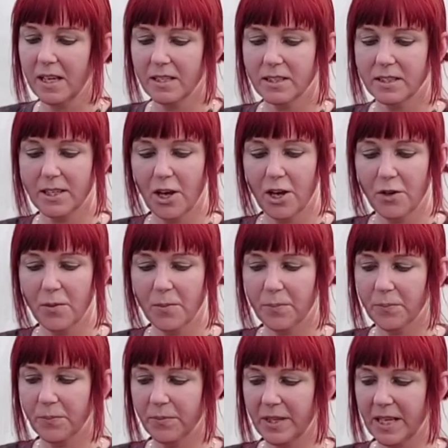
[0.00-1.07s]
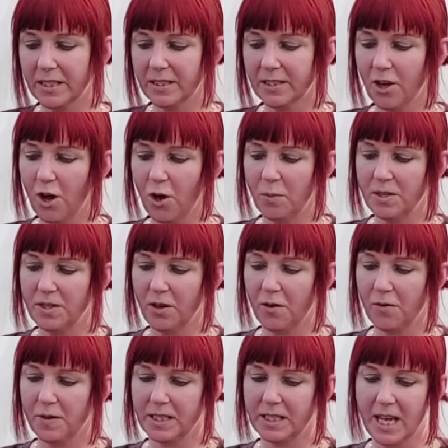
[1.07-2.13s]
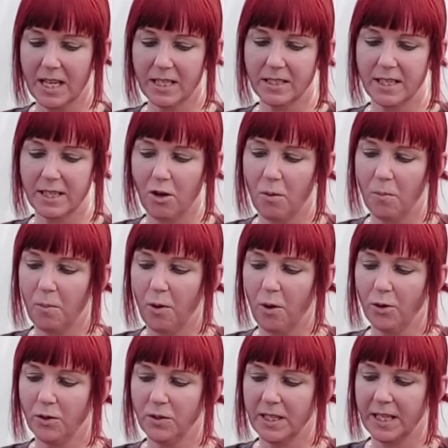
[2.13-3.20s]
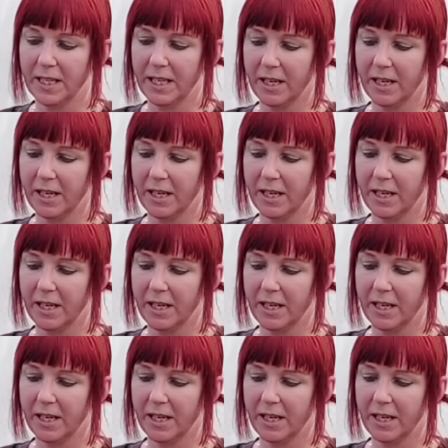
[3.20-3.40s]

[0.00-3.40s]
So let's start with our fantastic compost, and it